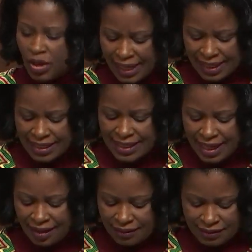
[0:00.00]

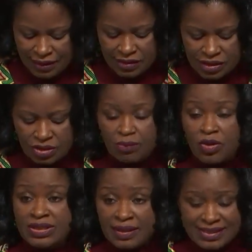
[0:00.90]
Germany
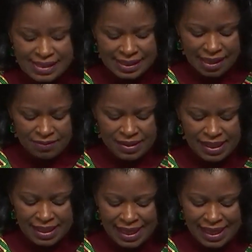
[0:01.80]
$149.